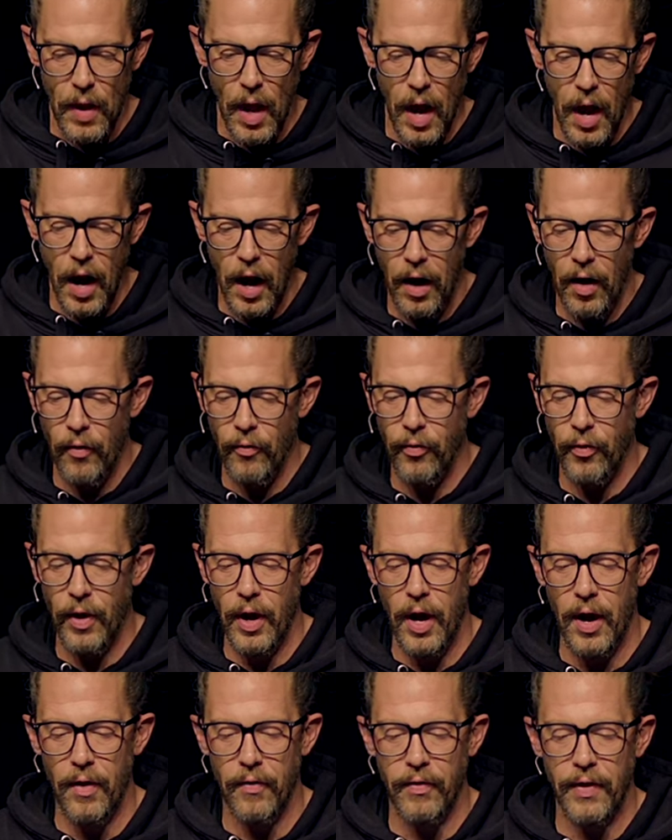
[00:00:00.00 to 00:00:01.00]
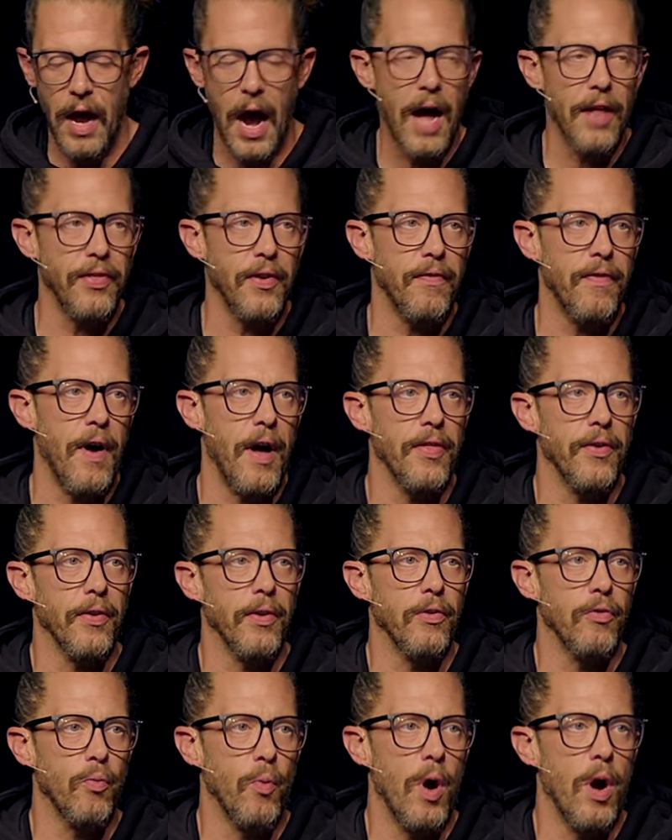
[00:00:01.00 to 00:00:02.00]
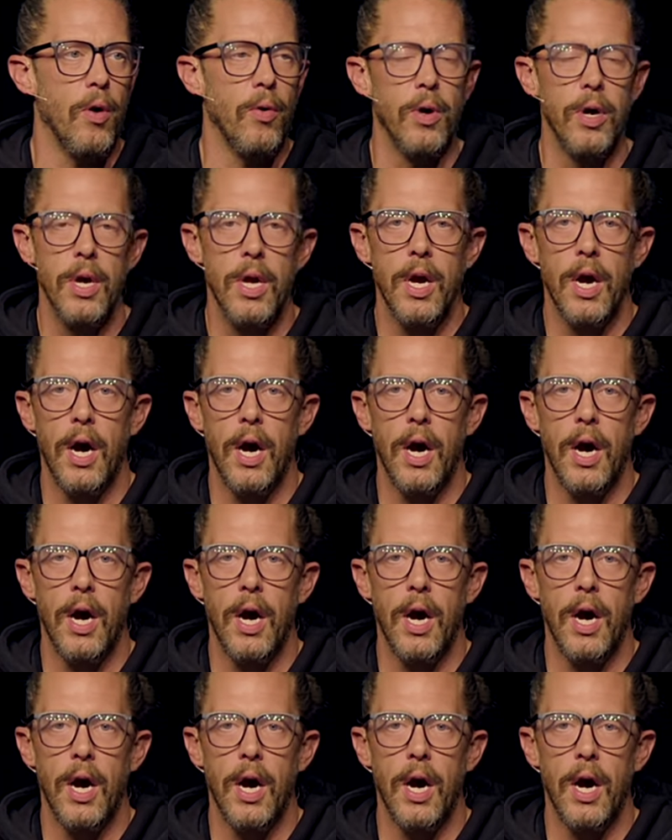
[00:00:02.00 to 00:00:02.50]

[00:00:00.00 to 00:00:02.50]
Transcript: of God the Father as well.